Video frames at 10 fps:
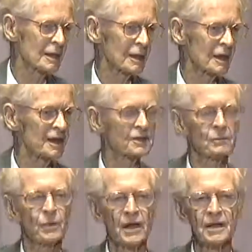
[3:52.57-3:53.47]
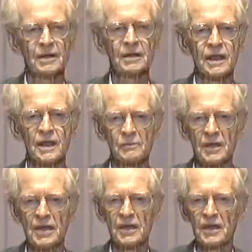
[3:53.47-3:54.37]
and the brain can
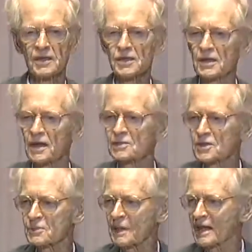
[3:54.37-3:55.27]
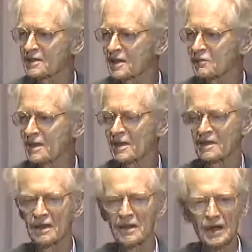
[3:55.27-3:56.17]
be inspected rather
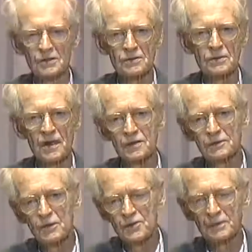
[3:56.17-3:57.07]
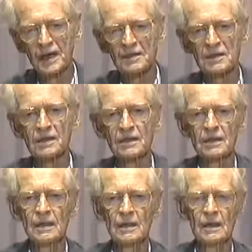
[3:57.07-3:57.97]
than
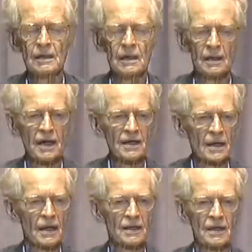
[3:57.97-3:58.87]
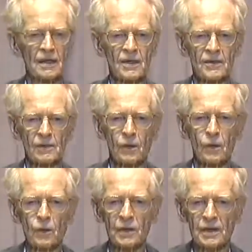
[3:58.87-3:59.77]
introspected like any other
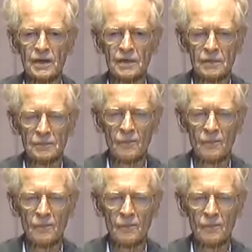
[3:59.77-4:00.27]
organ.